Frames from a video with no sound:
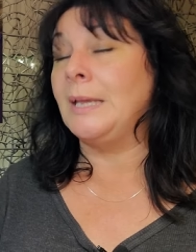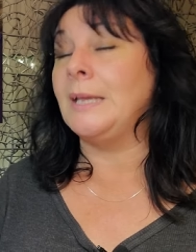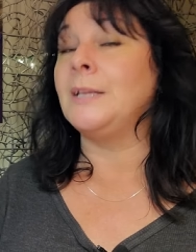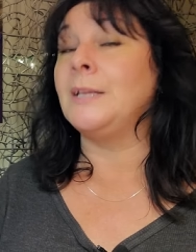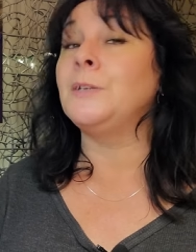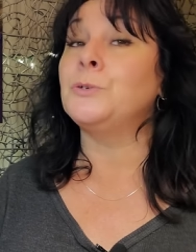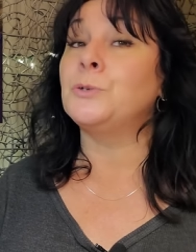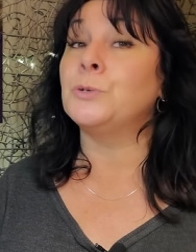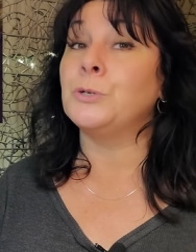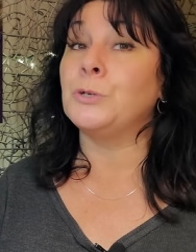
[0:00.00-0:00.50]

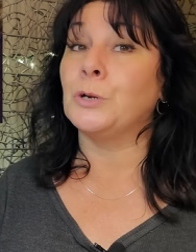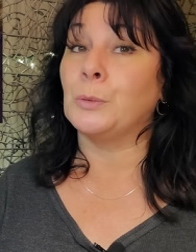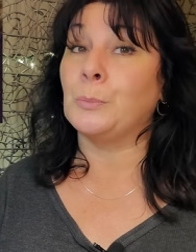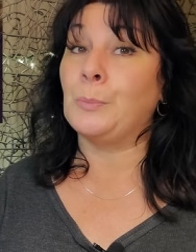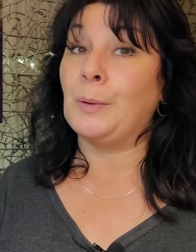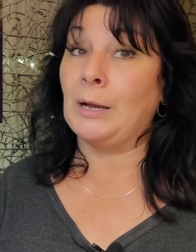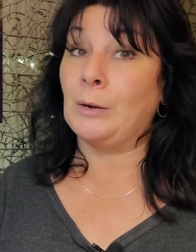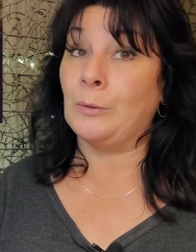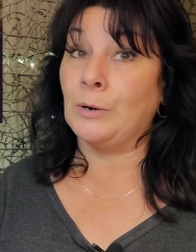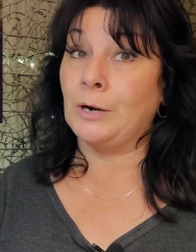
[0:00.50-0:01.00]
into your
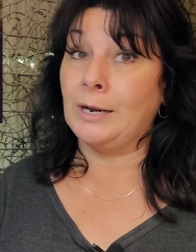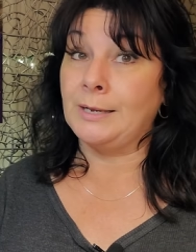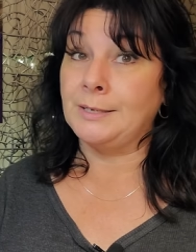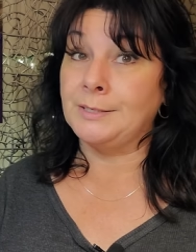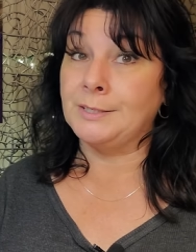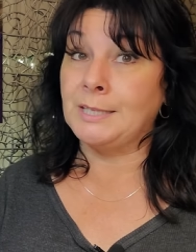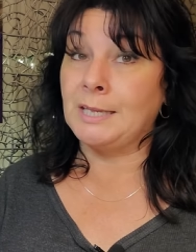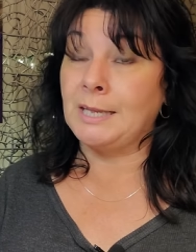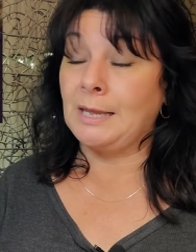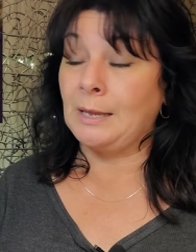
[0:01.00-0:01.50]
power
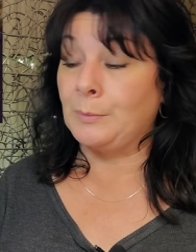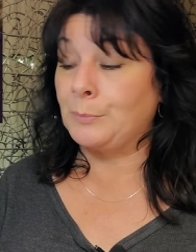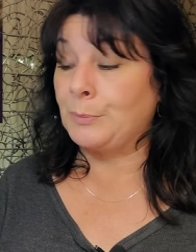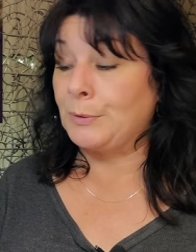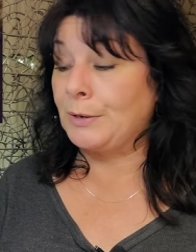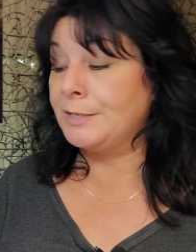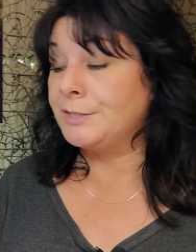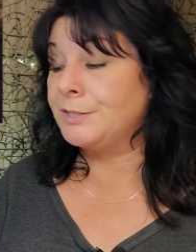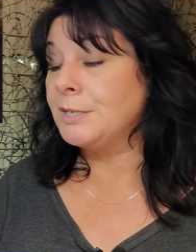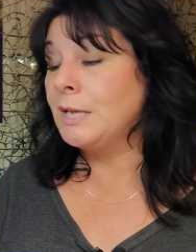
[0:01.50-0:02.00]
as the
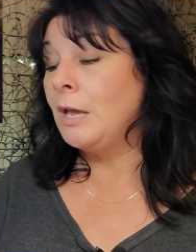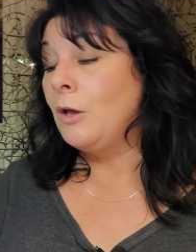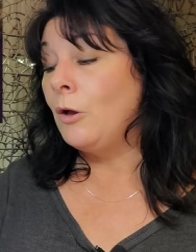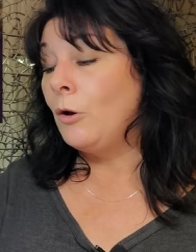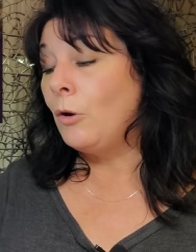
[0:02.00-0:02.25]
Empress,